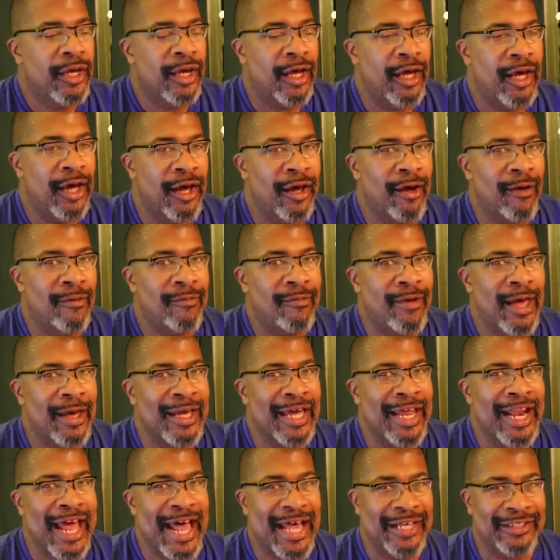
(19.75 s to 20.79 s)
Um,
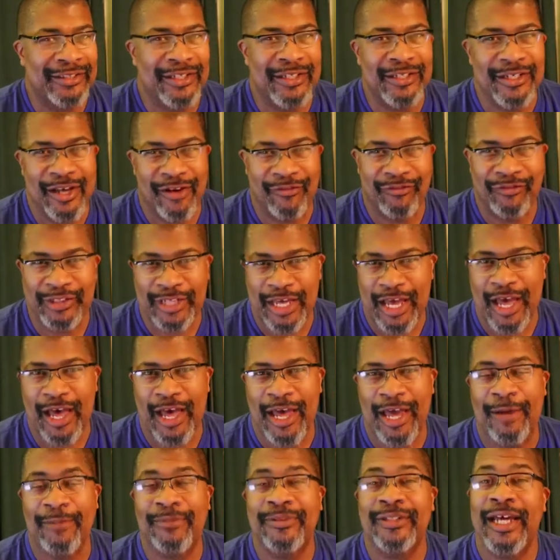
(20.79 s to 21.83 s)
I got asked enough
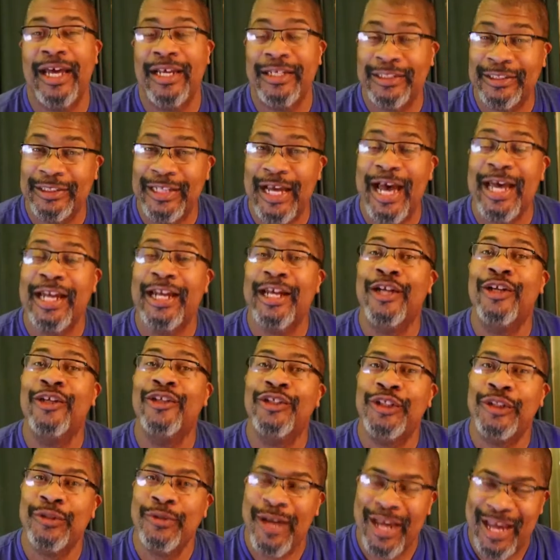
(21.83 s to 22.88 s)
times that I decided
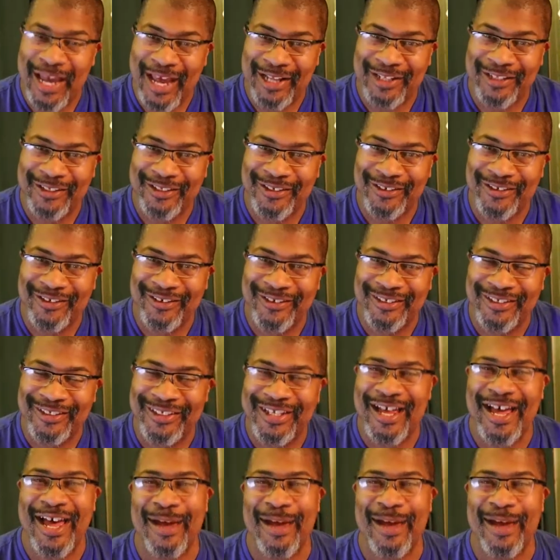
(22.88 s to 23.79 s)
to answer.